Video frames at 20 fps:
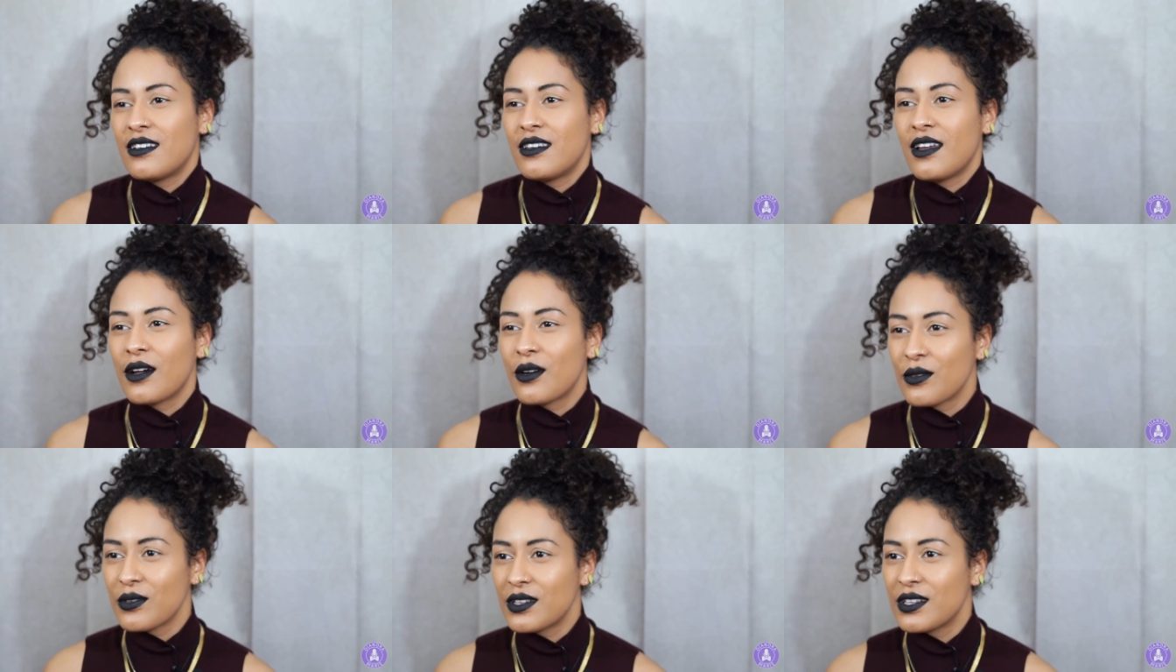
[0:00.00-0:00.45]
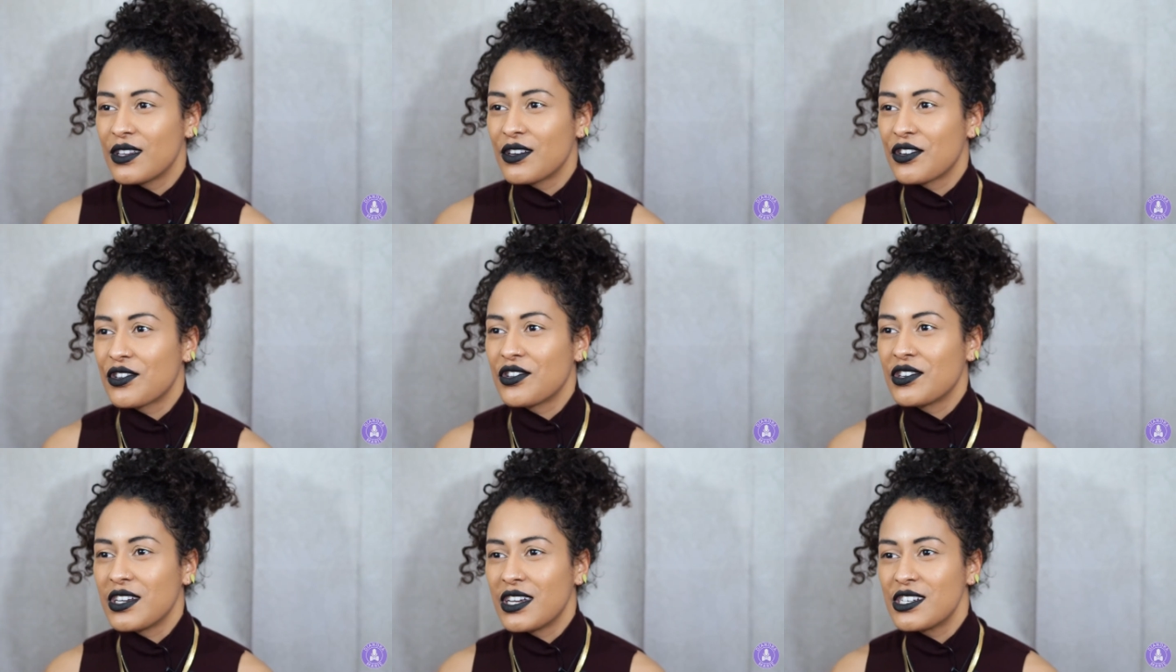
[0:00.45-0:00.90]
not only
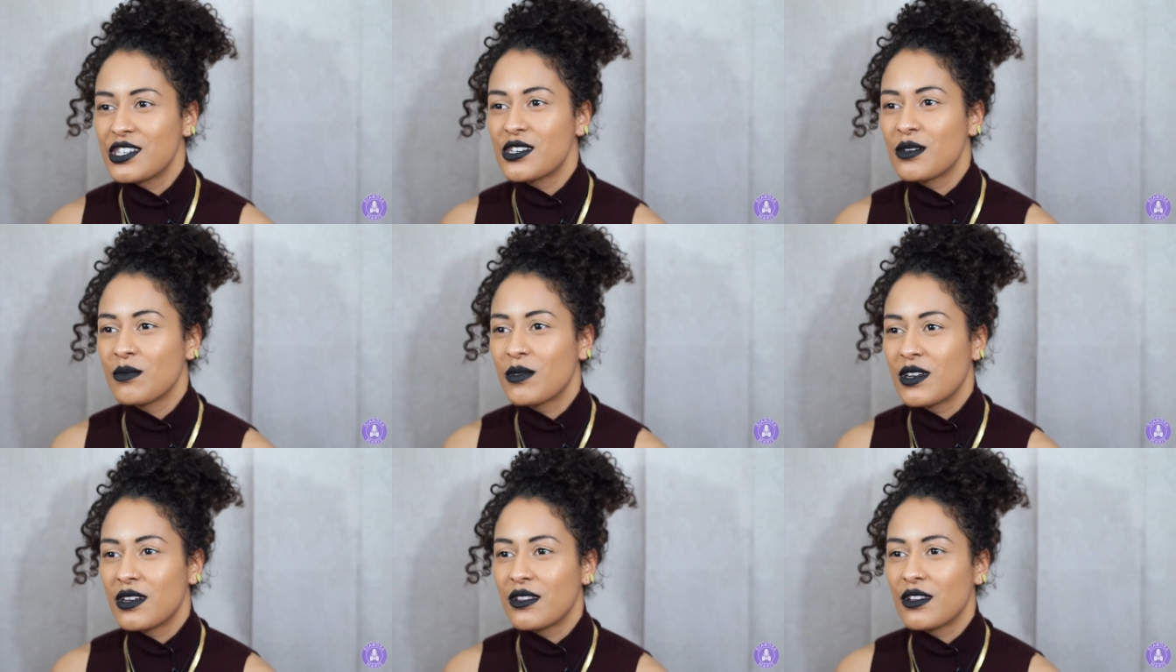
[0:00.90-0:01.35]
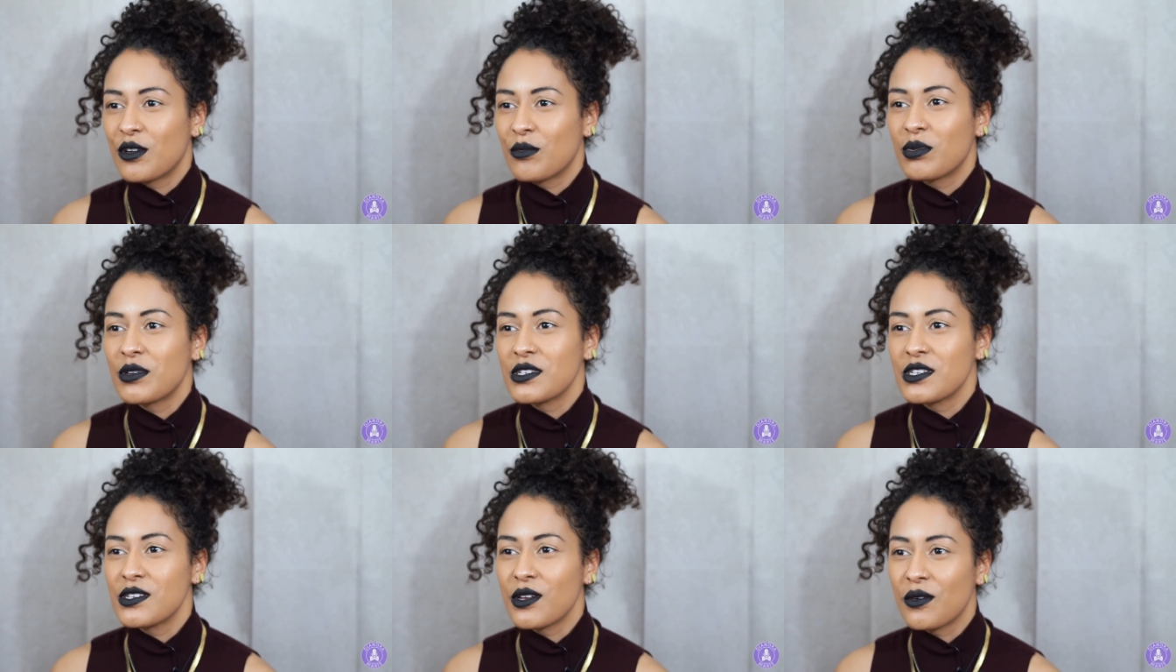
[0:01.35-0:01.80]
in their creation, but in
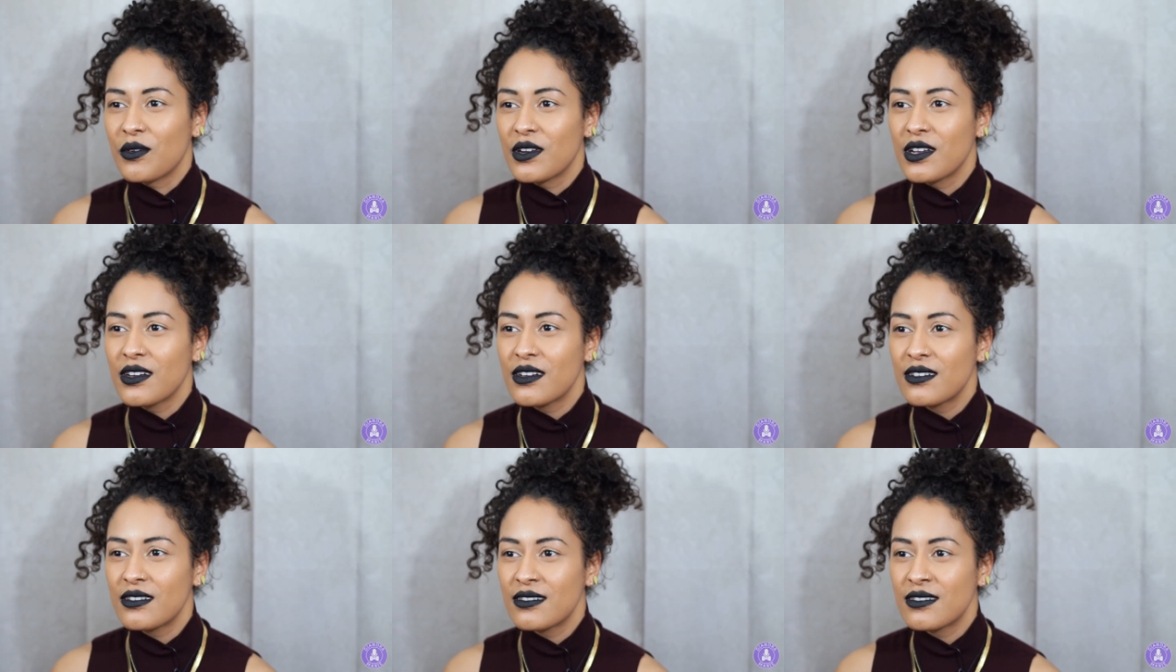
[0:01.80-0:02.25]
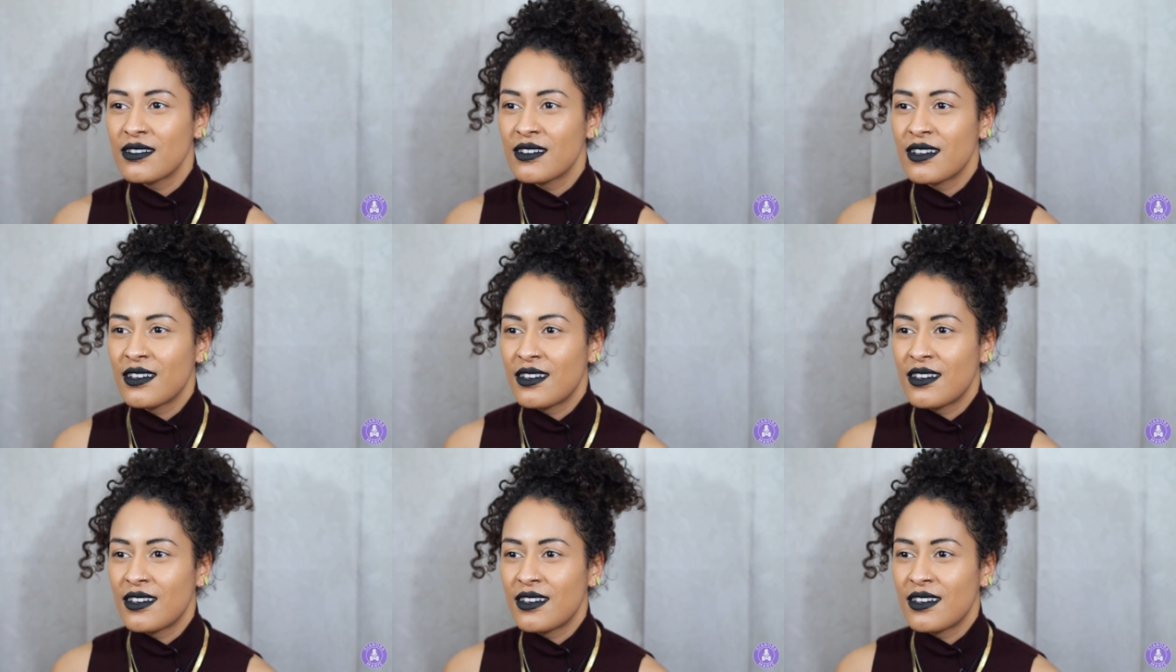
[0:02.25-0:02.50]
their persona.